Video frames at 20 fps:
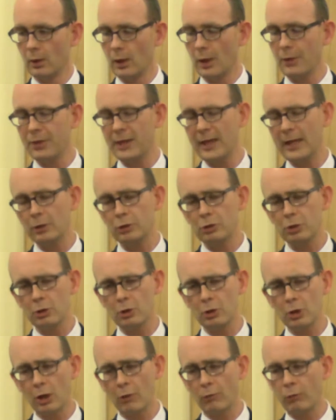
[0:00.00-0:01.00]
And think
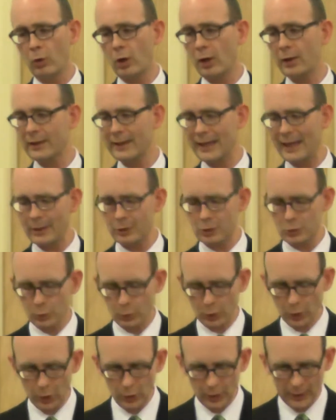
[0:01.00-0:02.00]
too of what gates
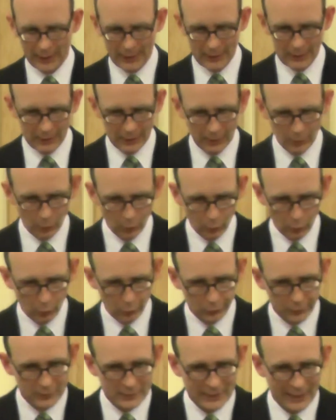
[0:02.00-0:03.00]
were in the
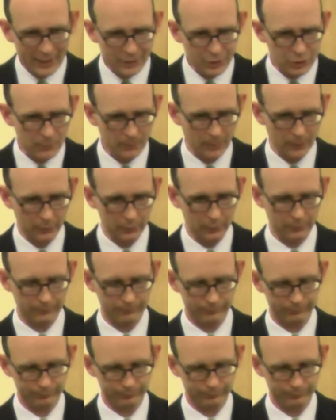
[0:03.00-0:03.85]
Old Testament.